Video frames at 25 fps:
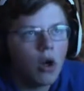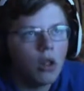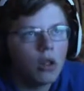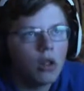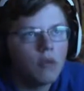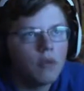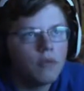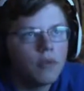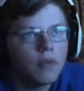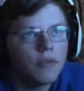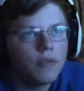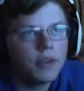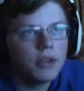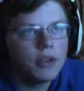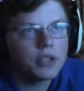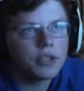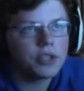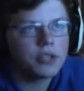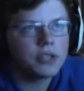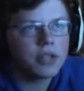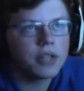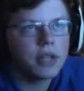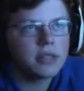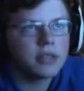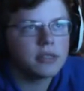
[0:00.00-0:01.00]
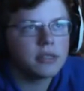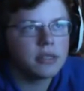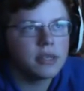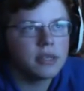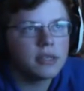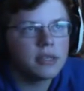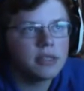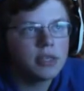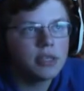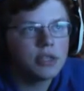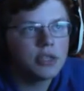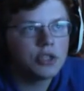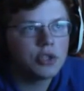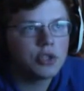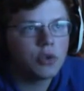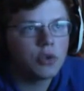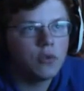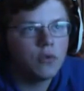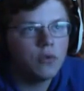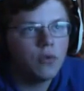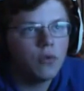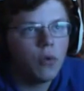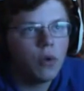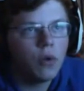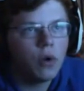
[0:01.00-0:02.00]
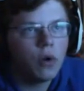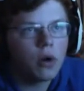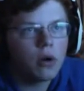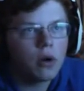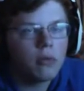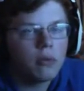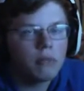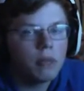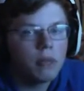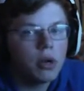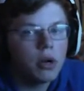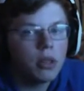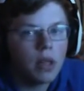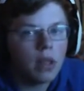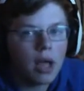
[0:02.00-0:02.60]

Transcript: Call of the Finishers, that's an essential for